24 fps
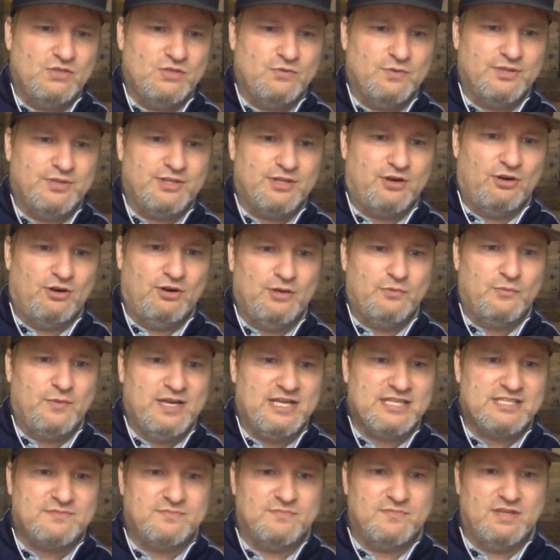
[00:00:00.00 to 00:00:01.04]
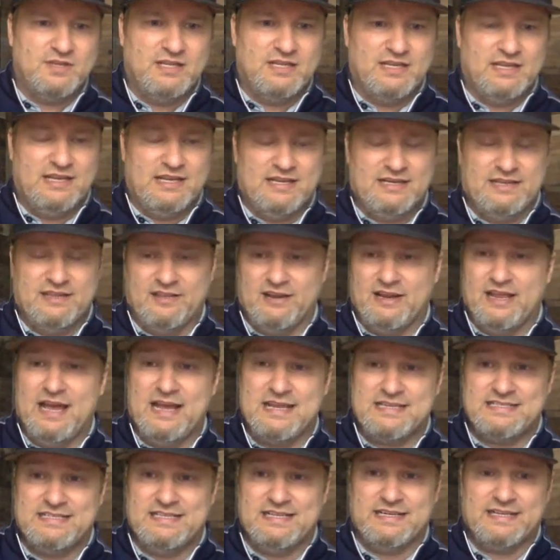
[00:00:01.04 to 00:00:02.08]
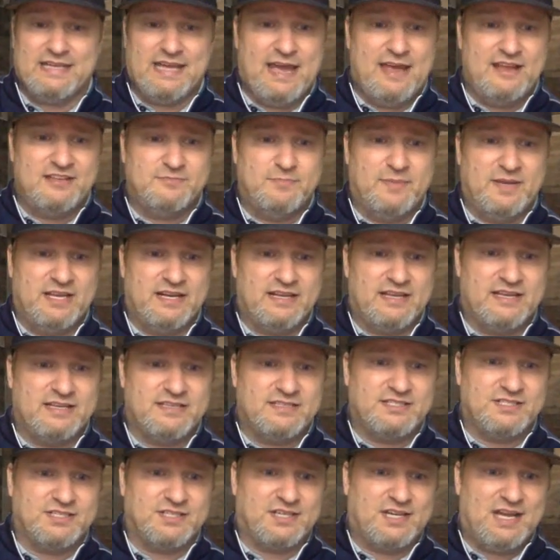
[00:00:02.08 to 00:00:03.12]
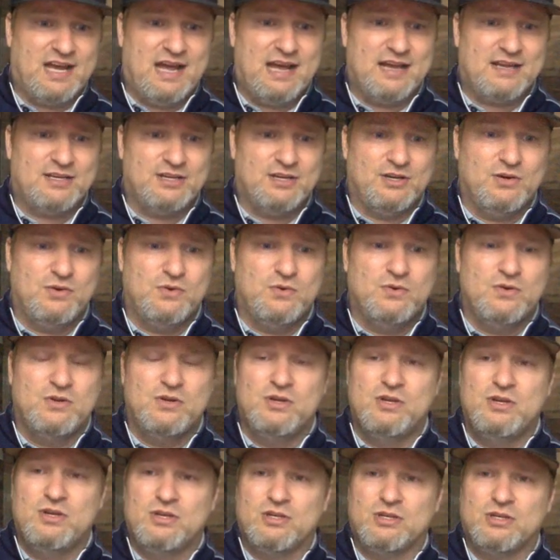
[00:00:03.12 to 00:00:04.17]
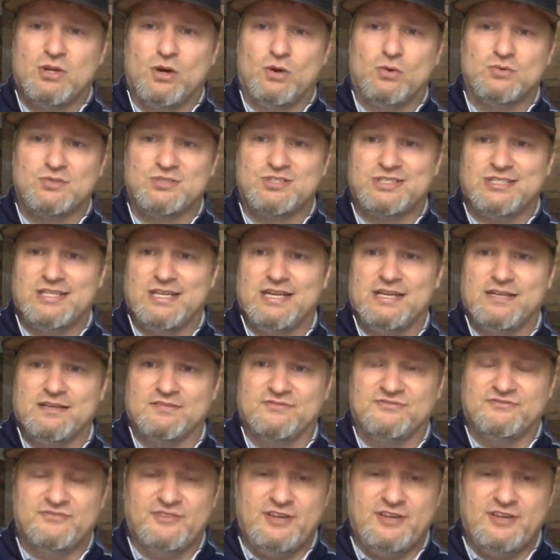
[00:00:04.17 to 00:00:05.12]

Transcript: With their only wins in the last 10 games being against Chicago, Golden State, and